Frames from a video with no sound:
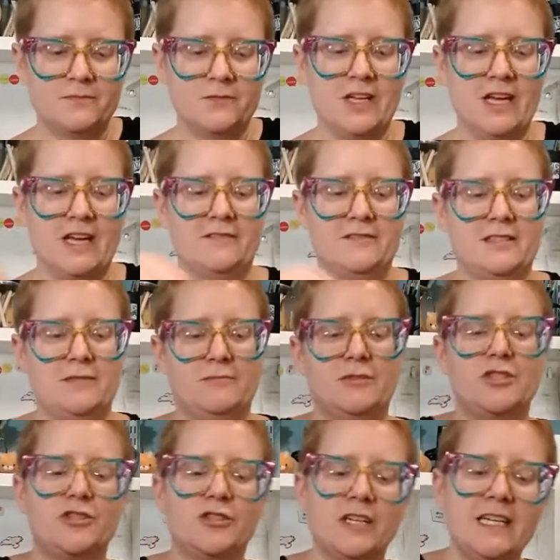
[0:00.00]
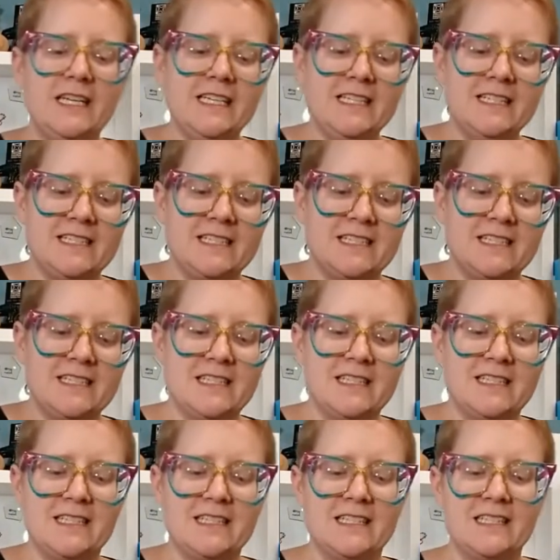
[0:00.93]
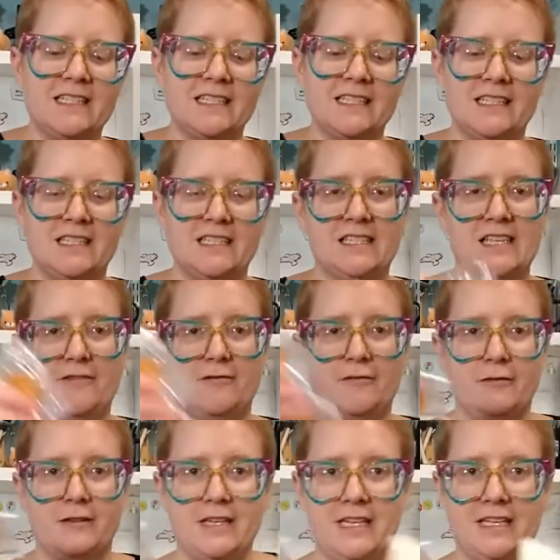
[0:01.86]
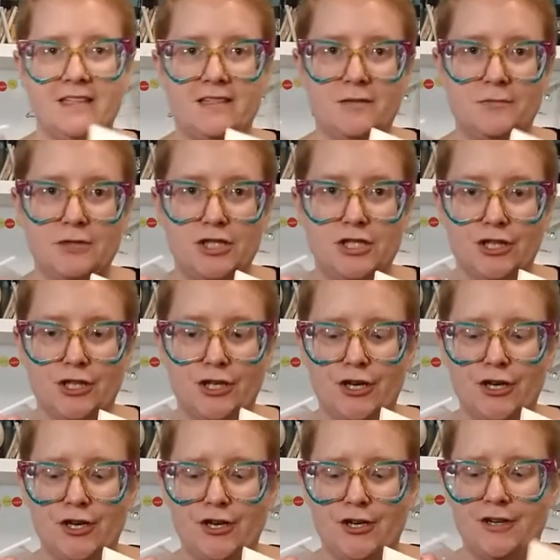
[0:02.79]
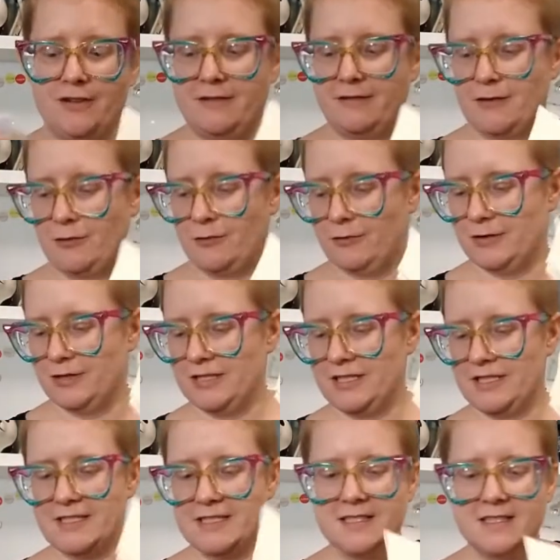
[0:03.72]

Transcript: We have some treats because everyone needs some sugar, of course.